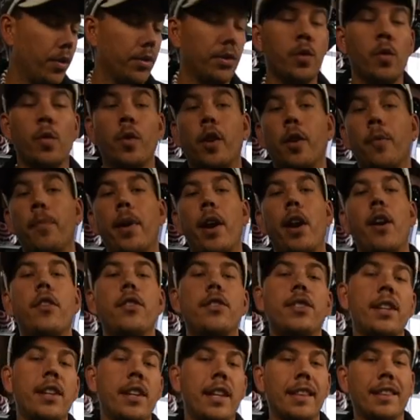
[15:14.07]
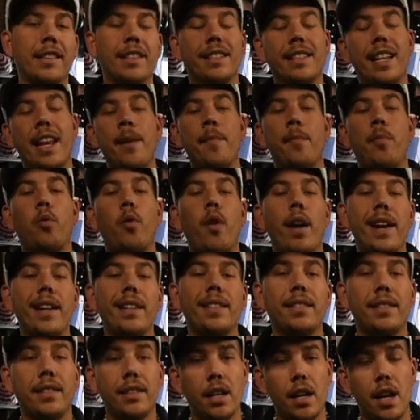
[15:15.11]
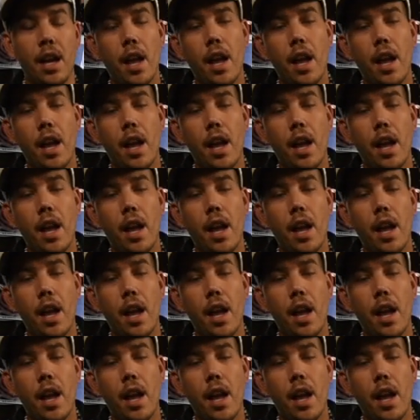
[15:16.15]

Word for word: So in comparison, in the same price,